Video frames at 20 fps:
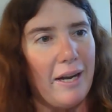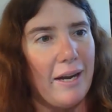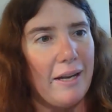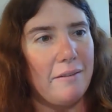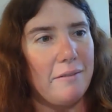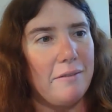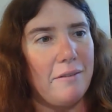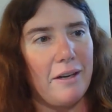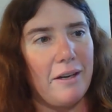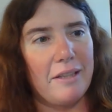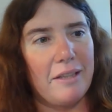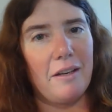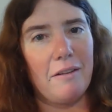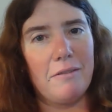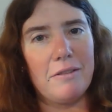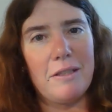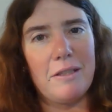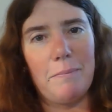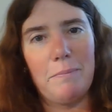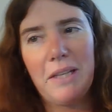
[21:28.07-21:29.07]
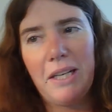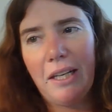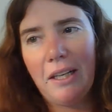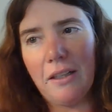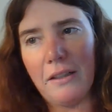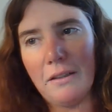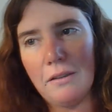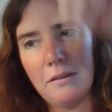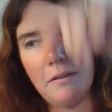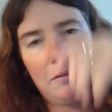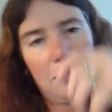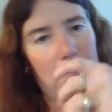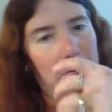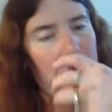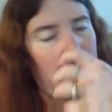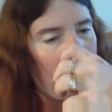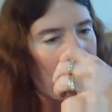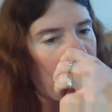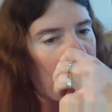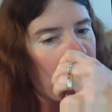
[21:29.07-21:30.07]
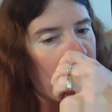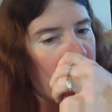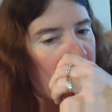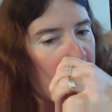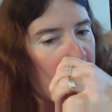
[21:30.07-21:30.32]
I don't know. I thought it was up there. It could be.